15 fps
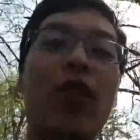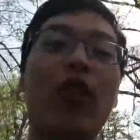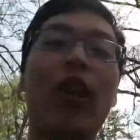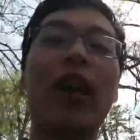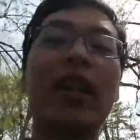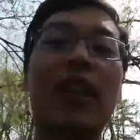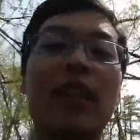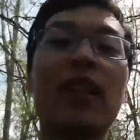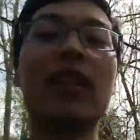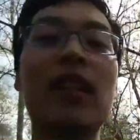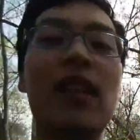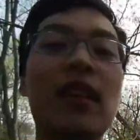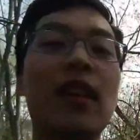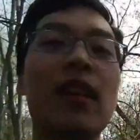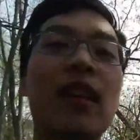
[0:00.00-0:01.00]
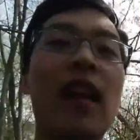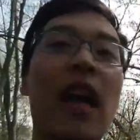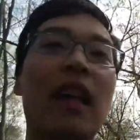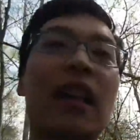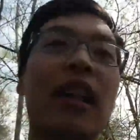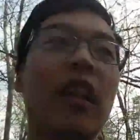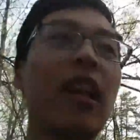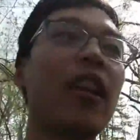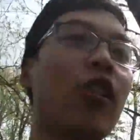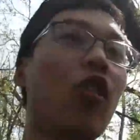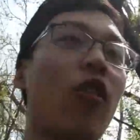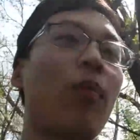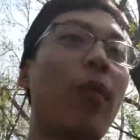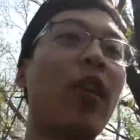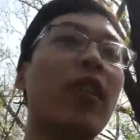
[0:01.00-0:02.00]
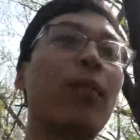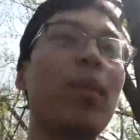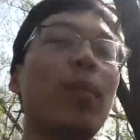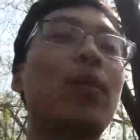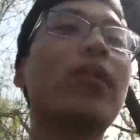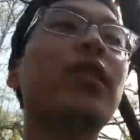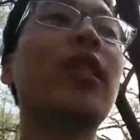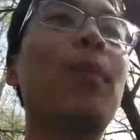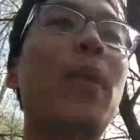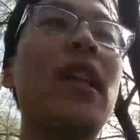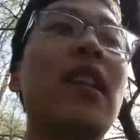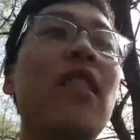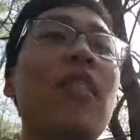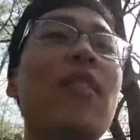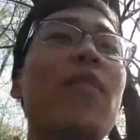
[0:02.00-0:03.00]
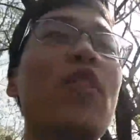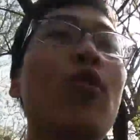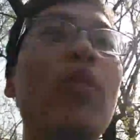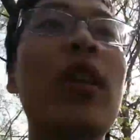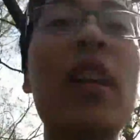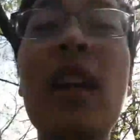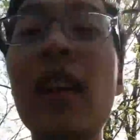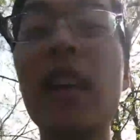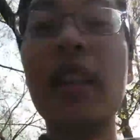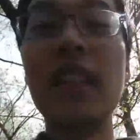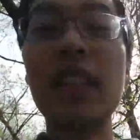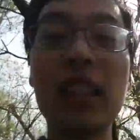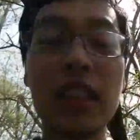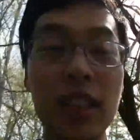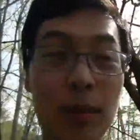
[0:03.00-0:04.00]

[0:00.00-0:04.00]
of your identity and letting go of other people's opinion of you, this is